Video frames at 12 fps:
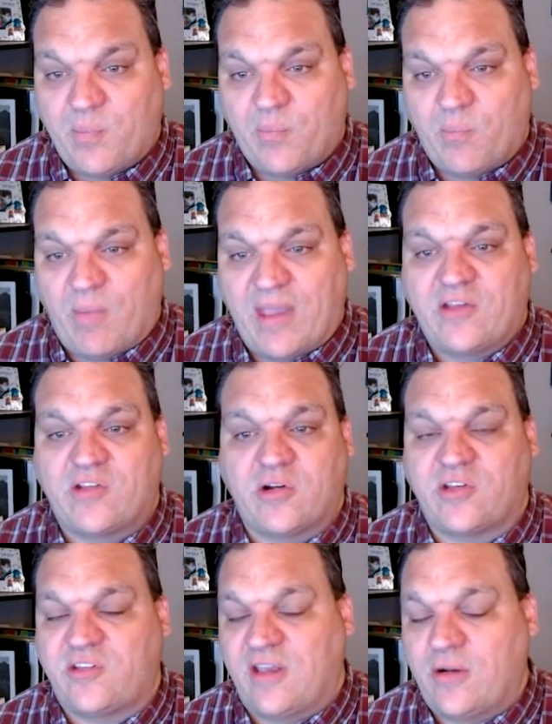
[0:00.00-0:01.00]
Make sure
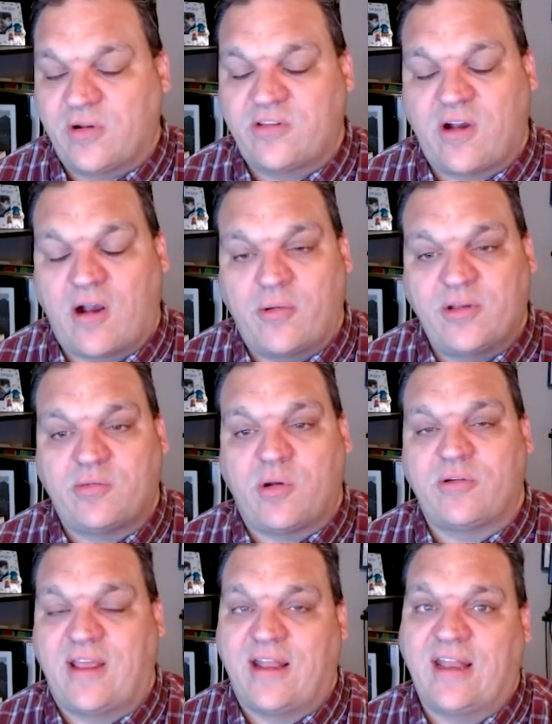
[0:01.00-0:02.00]
secrets are always
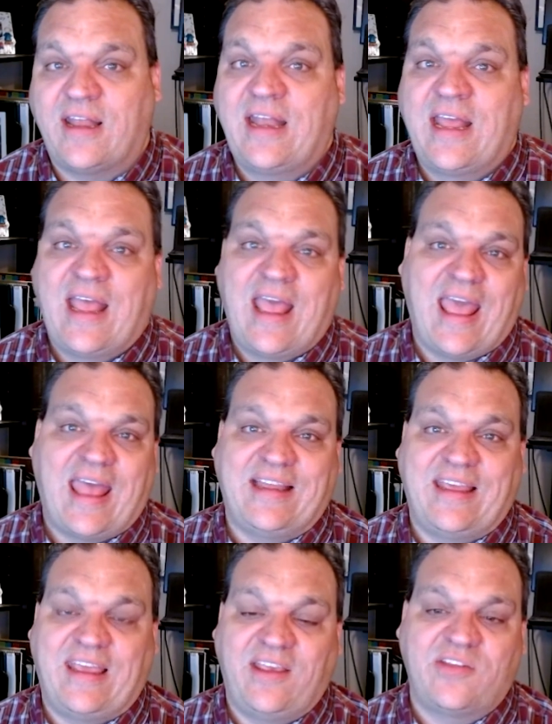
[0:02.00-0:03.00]
rotated, and
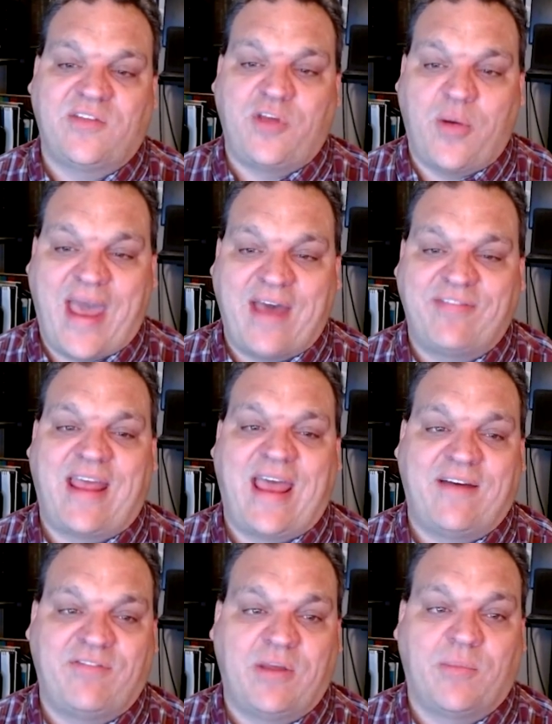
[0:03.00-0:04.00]
keys, if you have to
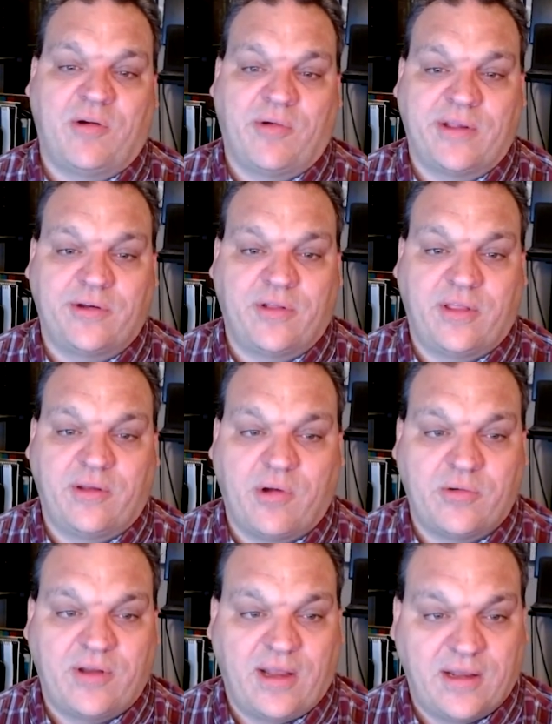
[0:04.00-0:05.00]
have them, are regularly
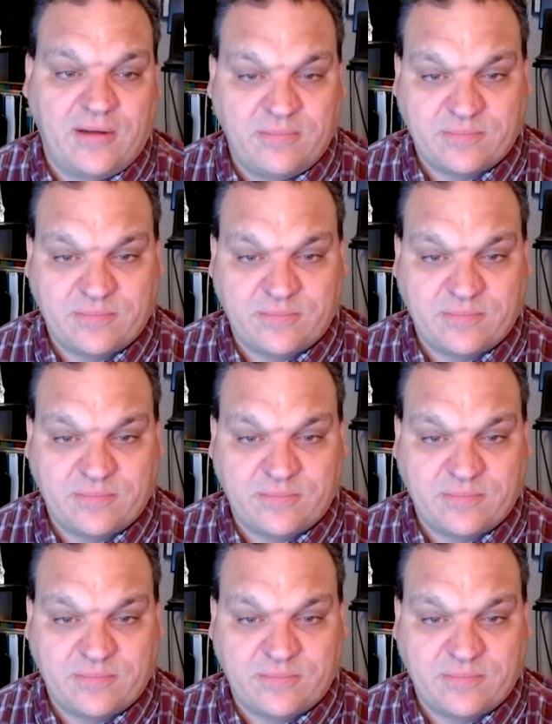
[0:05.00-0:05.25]
rotated.